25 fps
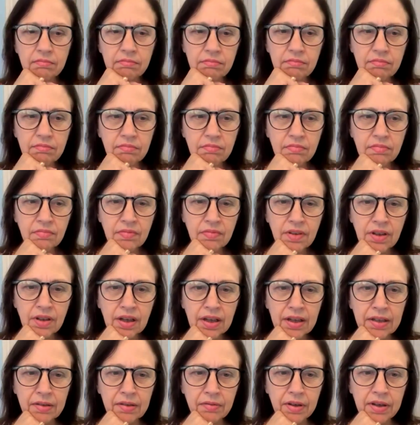Okay.
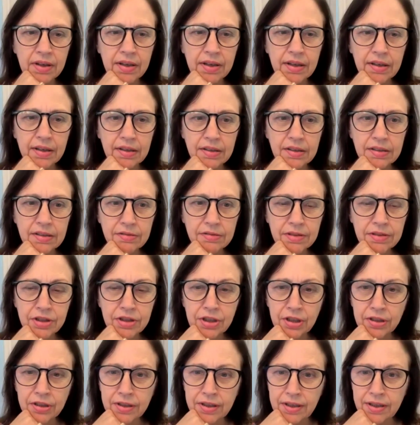Anyone
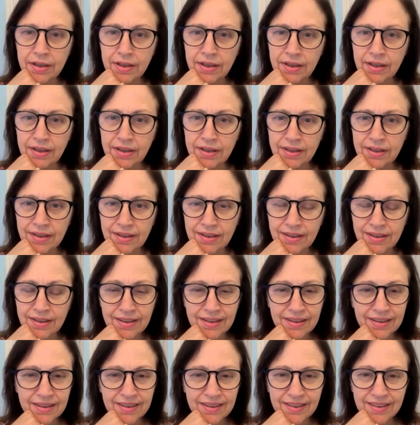else? What y'all get
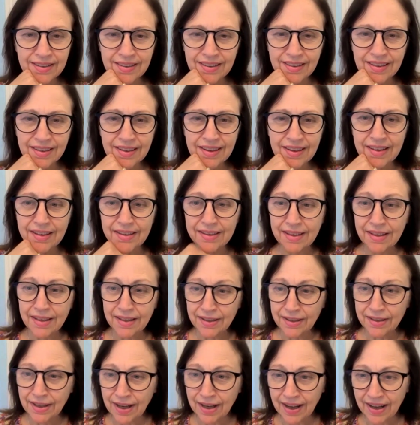done?
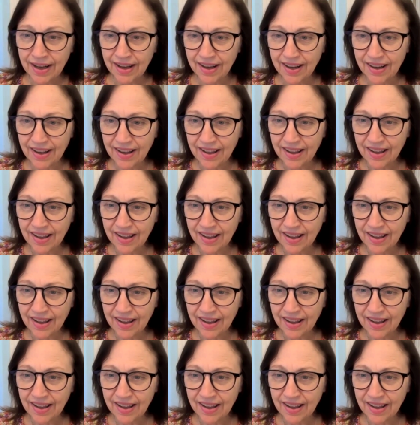Anything?